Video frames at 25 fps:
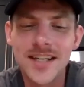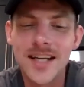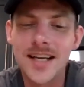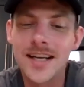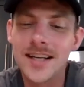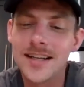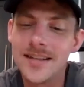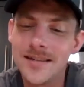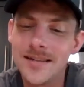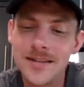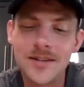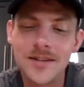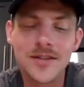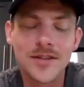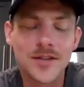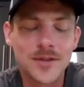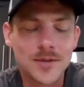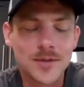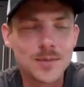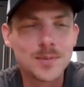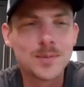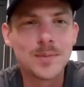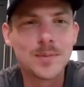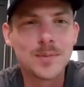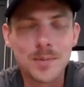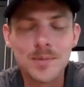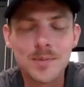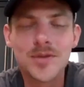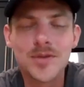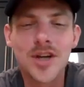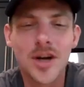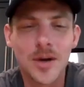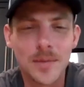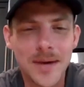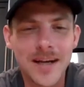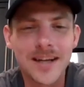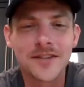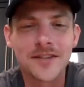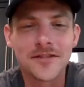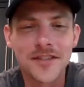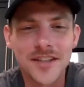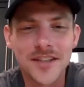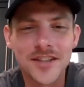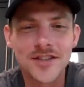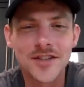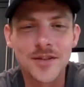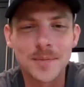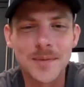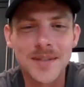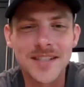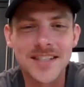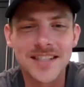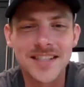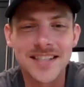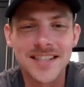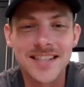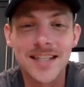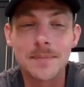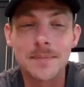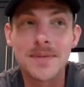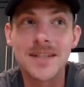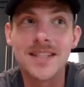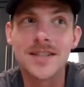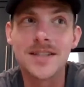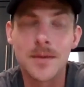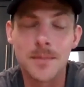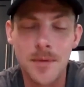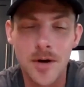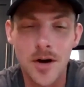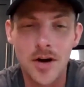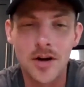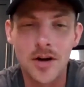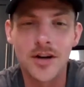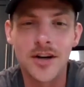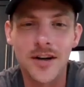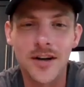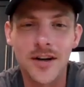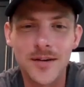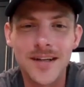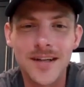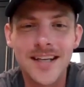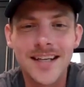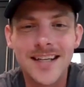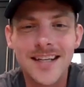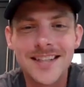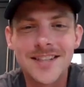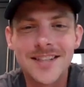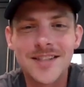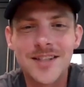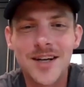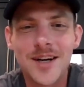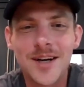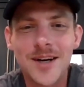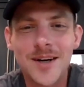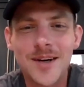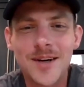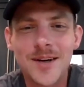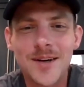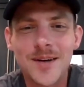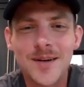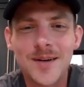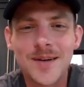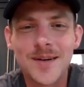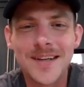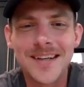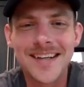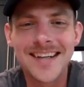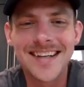said, "You, Joe, better finish the Mississippi tomorrow." So,